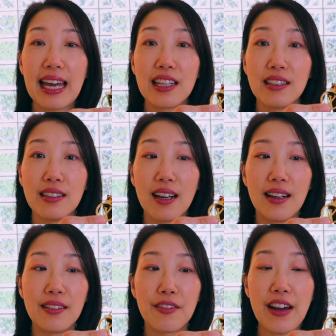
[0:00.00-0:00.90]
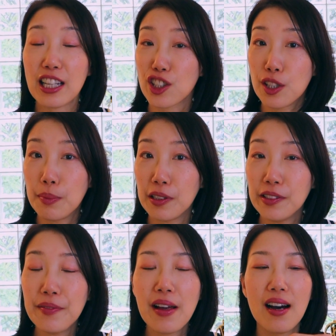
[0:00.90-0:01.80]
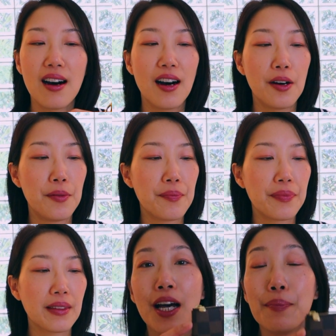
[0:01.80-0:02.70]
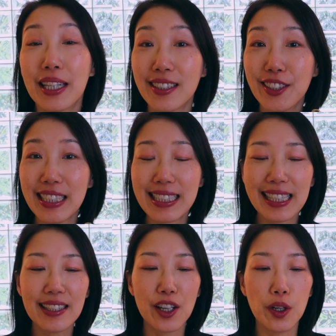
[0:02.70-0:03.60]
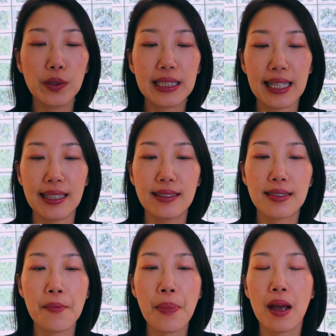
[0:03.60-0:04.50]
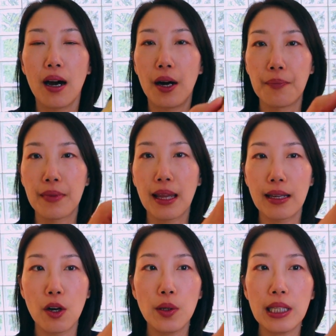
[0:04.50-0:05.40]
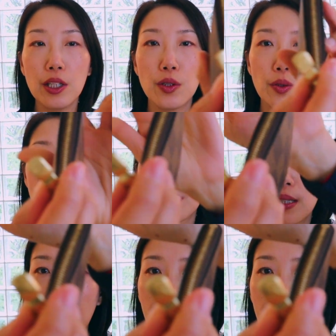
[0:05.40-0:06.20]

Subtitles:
and fashionable, because you can see in the old days, it only used